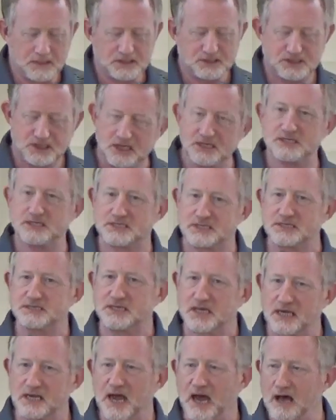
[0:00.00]
Jesus
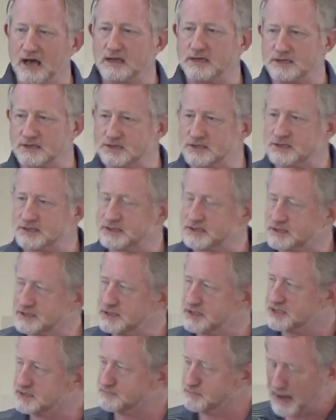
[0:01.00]
acknowledges
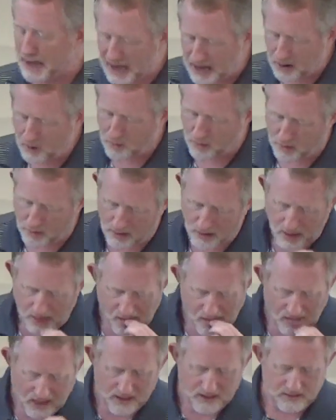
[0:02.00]
this power
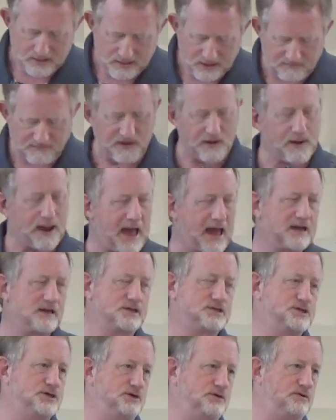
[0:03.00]
of our
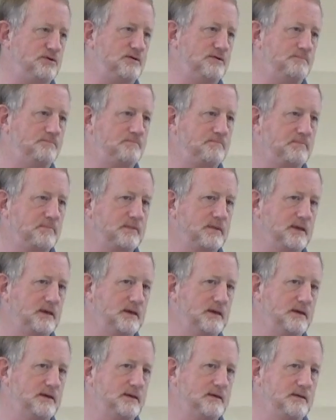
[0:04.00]
attitude,
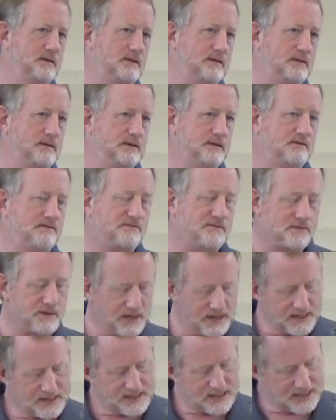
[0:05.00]
for
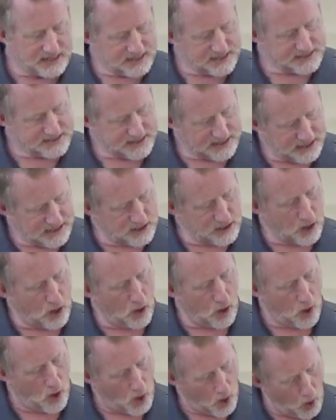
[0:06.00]
it is in
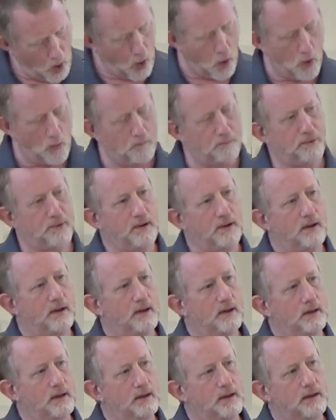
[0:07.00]
hope
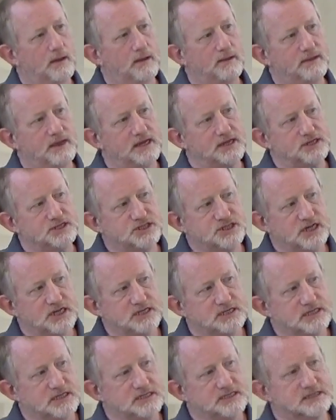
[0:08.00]
that
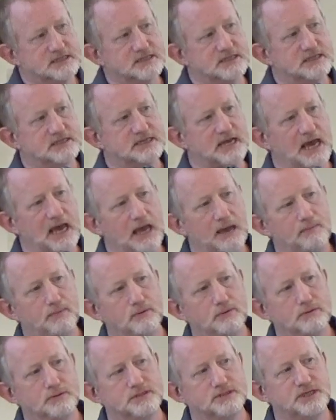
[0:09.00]
Jesus is
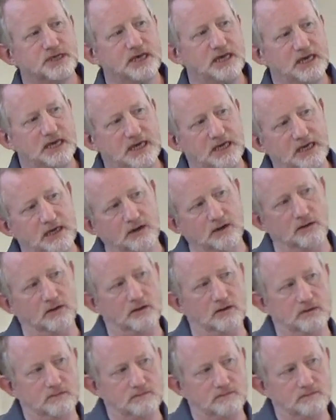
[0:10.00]
able to heal.